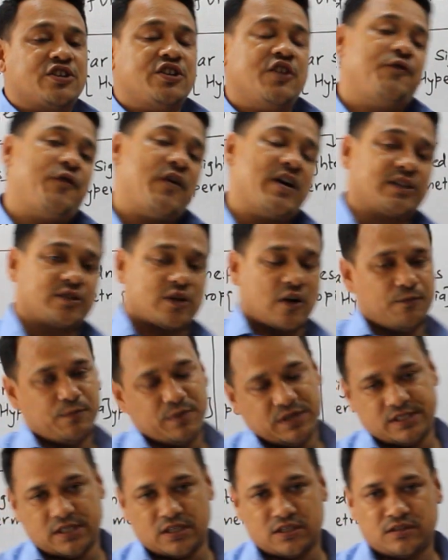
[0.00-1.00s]
defect of
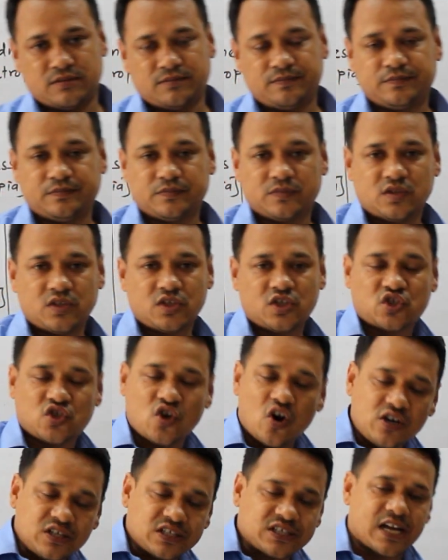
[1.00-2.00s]
vision.
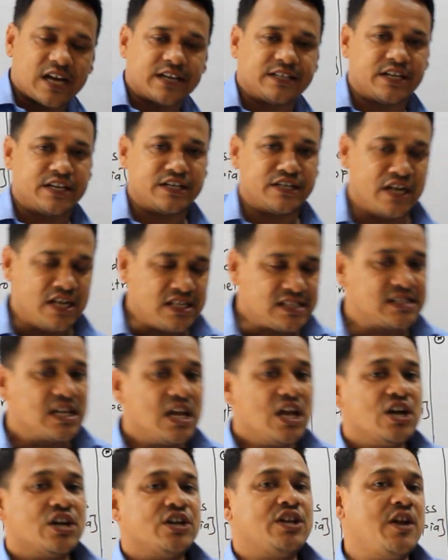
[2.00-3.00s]
Short-sightedness,
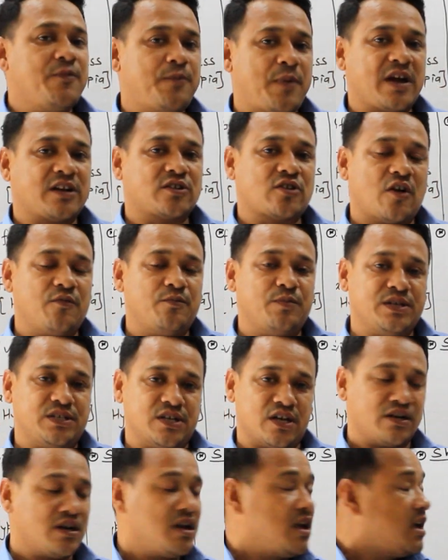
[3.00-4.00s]
defect of vision.